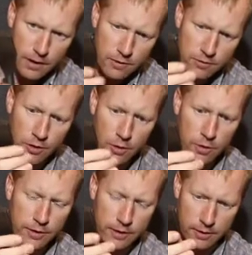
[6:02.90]
So,
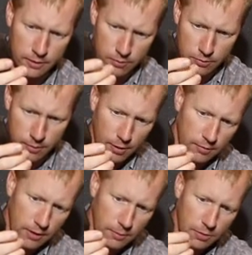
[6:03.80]
and then to remove
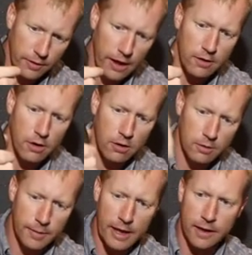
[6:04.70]
it, you pull that collar
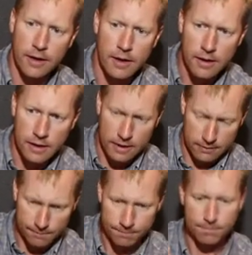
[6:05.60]
back,
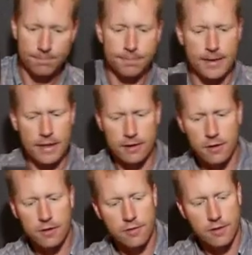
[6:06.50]
and you
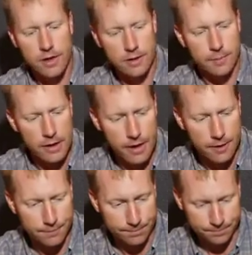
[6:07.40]
can slide the bit out.